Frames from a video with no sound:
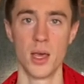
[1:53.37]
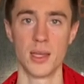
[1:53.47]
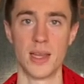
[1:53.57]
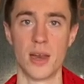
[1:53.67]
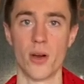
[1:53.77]

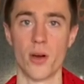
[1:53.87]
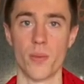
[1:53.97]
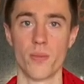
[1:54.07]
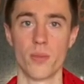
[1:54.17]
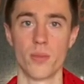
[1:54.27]
that are
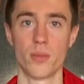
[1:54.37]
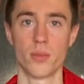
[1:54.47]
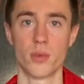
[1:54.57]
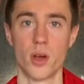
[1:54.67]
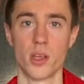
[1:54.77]

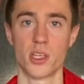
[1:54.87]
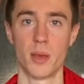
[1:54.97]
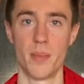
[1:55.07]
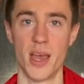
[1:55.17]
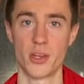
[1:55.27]
causing
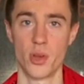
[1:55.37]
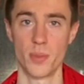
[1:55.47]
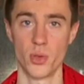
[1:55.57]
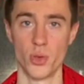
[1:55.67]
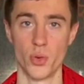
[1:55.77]
a bad
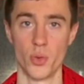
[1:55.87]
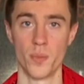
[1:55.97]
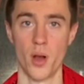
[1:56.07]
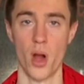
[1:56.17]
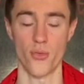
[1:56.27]
trip to you
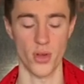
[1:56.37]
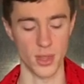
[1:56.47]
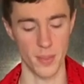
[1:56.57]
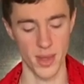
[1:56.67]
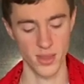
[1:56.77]
are
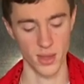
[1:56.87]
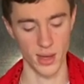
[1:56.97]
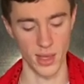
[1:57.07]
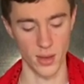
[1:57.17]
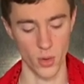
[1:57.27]

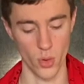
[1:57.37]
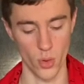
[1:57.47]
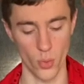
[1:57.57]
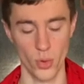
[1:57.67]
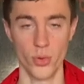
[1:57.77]
fundamentally
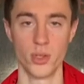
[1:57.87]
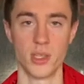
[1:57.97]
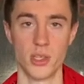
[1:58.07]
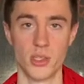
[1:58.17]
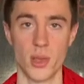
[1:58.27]
all rooted
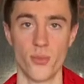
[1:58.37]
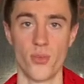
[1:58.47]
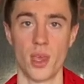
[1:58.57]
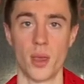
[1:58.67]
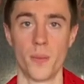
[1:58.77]
in the same
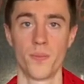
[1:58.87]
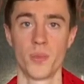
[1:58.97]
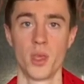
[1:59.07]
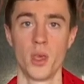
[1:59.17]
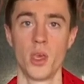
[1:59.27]
thing.
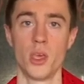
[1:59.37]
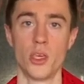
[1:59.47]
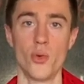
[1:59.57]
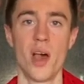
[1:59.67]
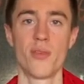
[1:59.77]

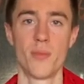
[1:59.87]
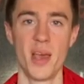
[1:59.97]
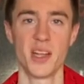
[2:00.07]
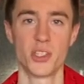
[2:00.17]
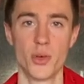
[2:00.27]
You have a
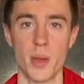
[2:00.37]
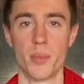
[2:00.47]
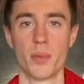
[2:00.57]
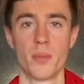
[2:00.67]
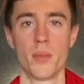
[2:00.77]
bad
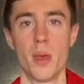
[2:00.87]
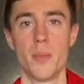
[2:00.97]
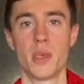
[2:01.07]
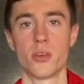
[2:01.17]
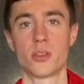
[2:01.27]
trip
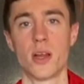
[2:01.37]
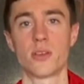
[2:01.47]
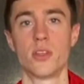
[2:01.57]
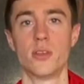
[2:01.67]
because there's the